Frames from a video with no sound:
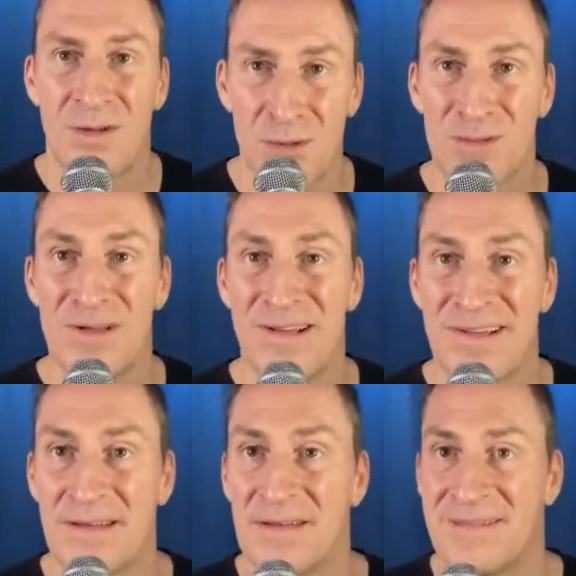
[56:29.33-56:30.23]
Girls Night
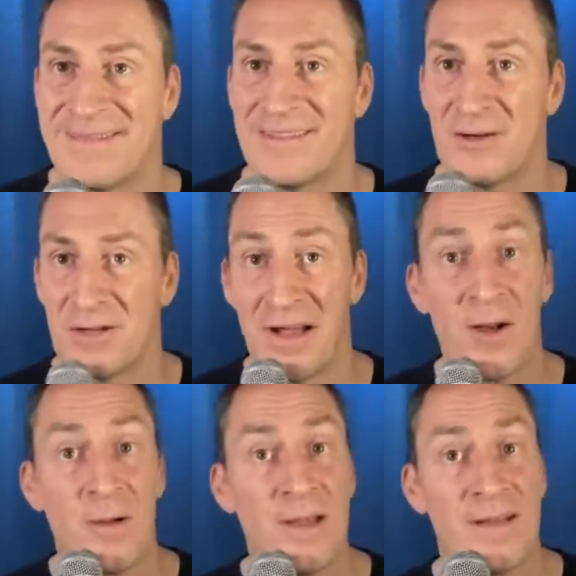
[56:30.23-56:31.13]
In, Dear
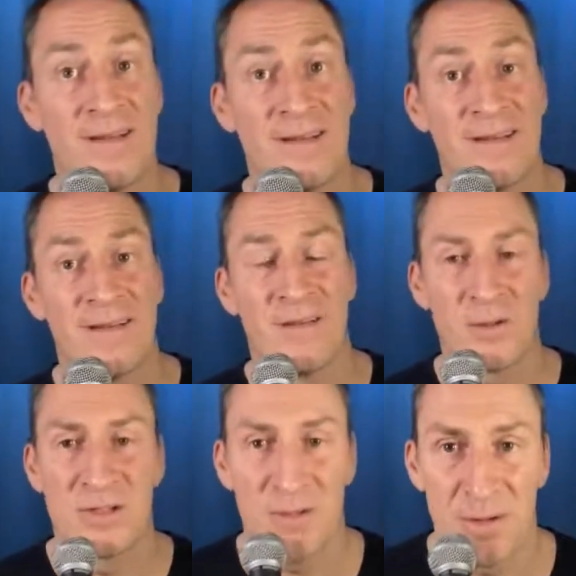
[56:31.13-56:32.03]
Diary.
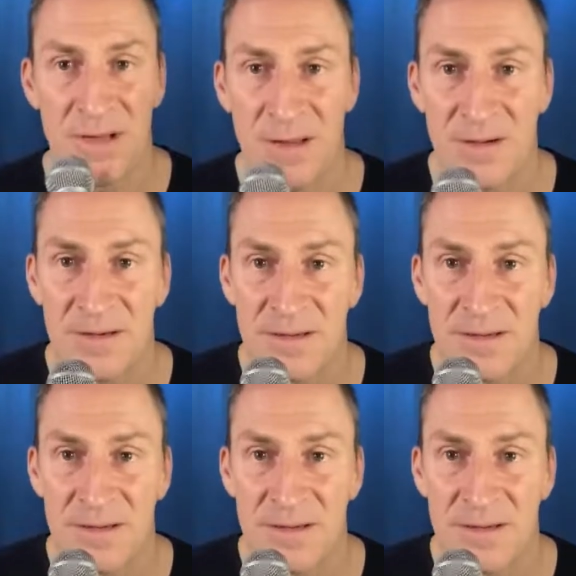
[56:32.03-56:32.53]
Those two go together.